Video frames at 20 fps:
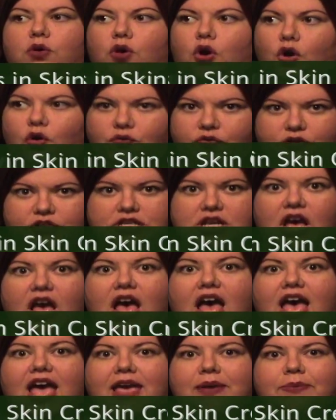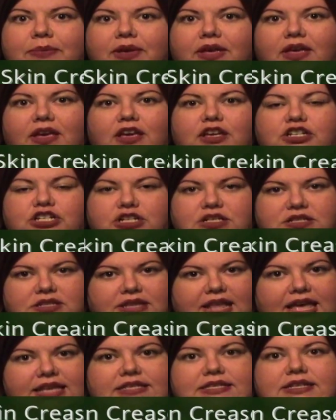over time, just
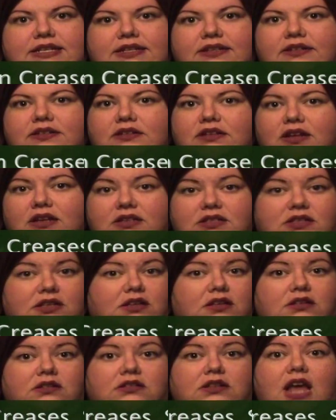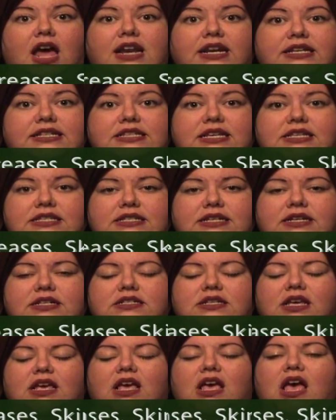lessen until
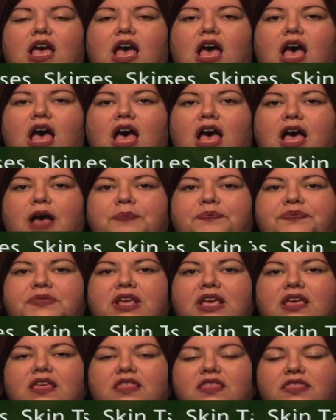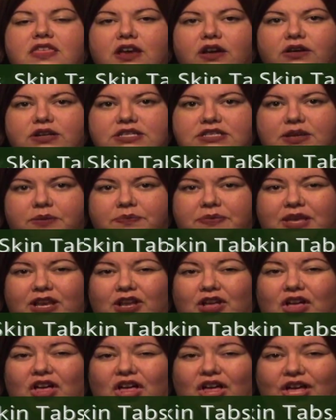non-existent. There is something
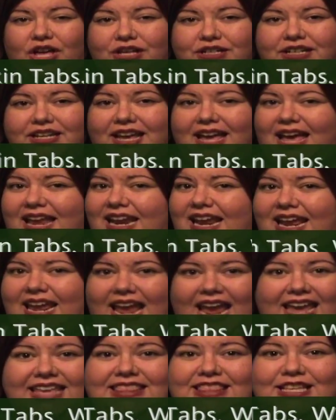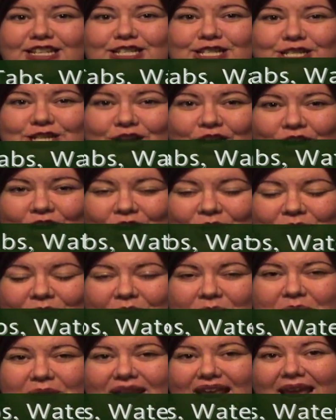called, and I hate this term,
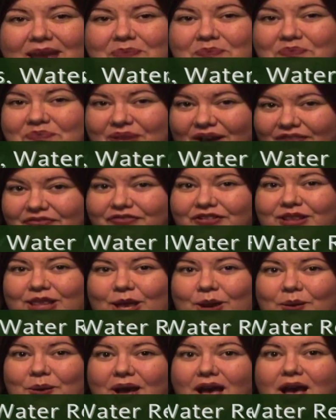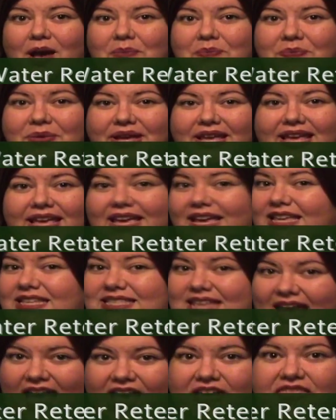but a buffalo hump
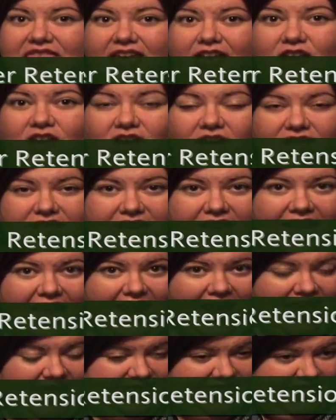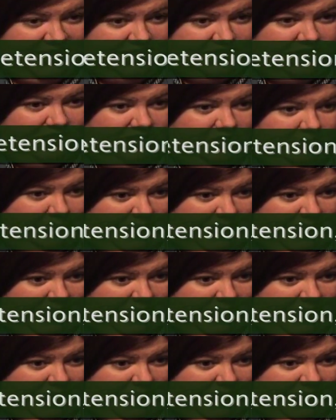is how they call it, and that's on the